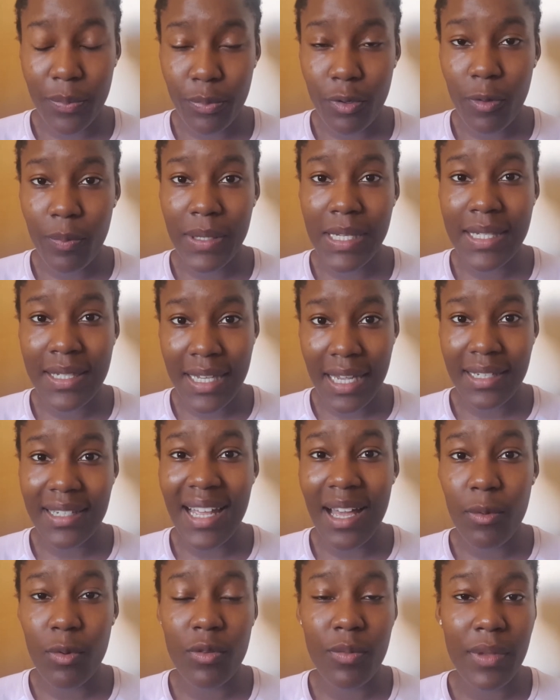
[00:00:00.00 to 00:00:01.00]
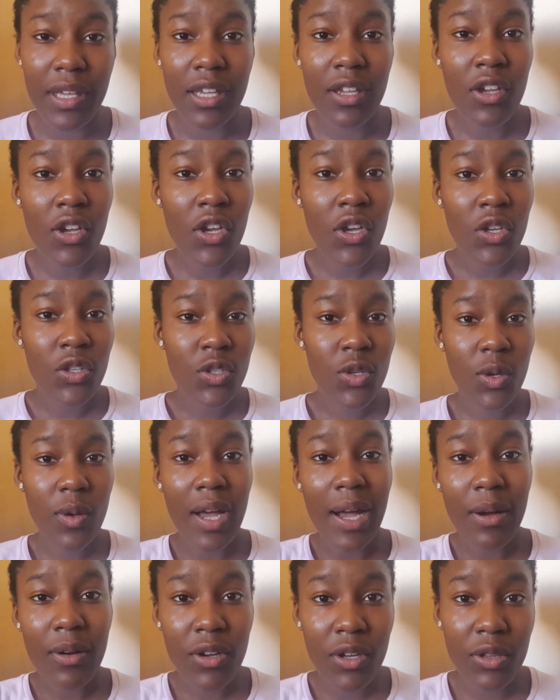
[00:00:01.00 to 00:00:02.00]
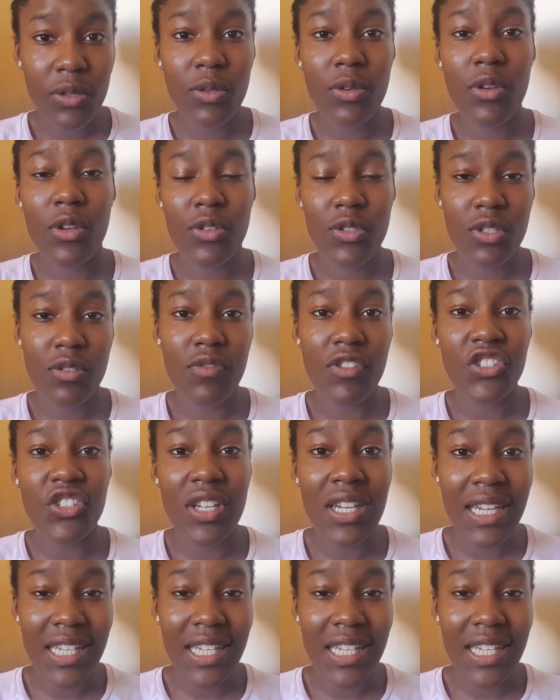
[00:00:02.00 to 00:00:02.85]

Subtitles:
properly sat down with me, took out a glucose syringe